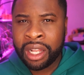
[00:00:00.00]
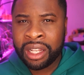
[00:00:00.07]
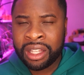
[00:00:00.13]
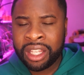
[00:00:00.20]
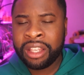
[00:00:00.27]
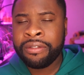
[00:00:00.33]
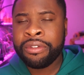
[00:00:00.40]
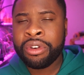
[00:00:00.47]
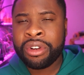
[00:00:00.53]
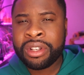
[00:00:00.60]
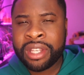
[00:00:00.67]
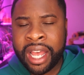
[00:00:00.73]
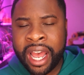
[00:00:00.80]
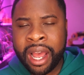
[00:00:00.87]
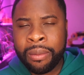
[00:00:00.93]
leave your
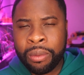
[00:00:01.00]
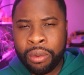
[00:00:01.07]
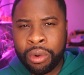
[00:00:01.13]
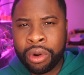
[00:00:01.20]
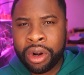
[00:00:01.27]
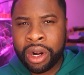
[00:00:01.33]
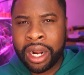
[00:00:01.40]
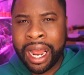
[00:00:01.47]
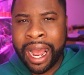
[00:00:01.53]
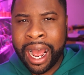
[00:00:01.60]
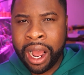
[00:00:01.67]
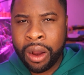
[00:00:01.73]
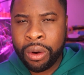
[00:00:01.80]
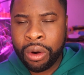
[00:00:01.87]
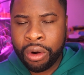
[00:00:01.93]
tap water
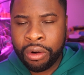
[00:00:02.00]
out